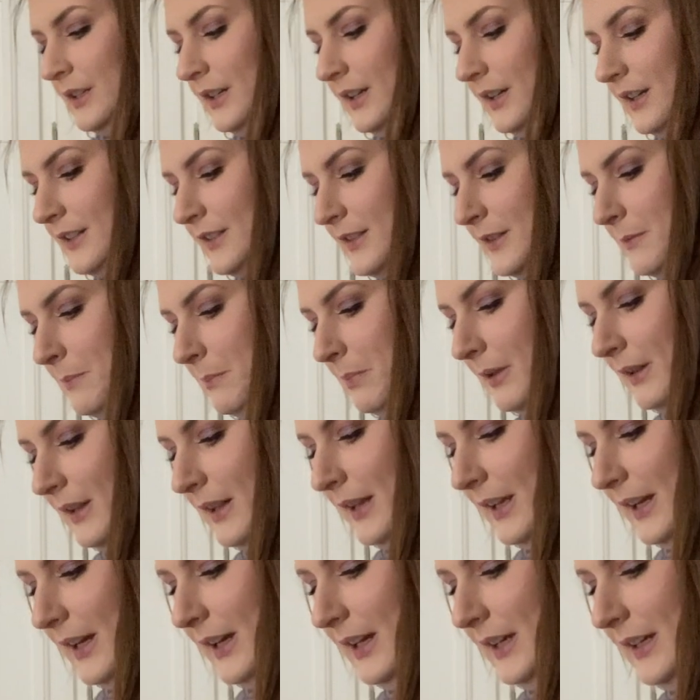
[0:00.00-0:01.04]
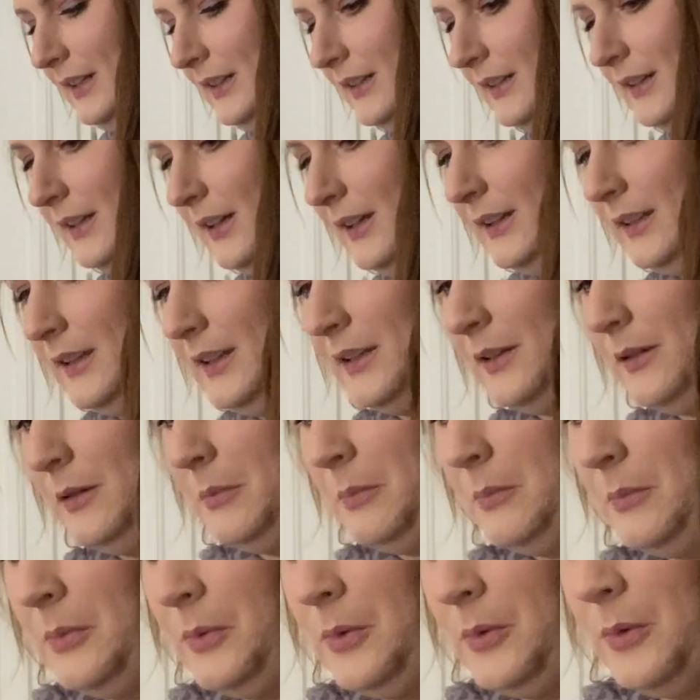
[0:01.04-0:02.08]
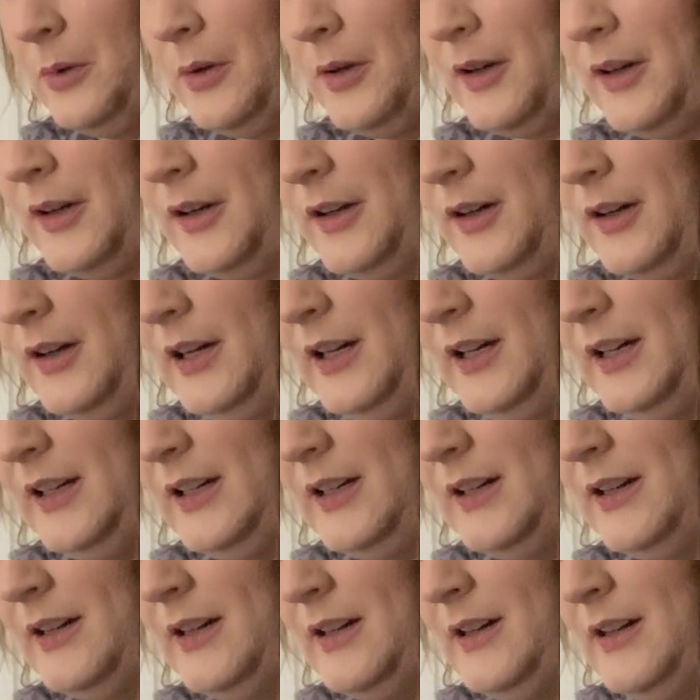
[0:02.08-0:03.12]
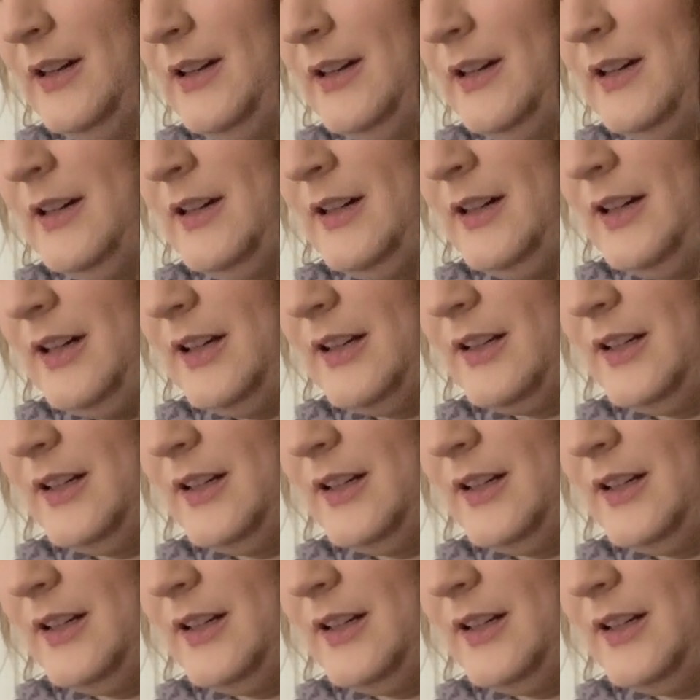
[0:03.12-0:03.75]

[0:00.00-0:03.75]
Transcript: explained a little more on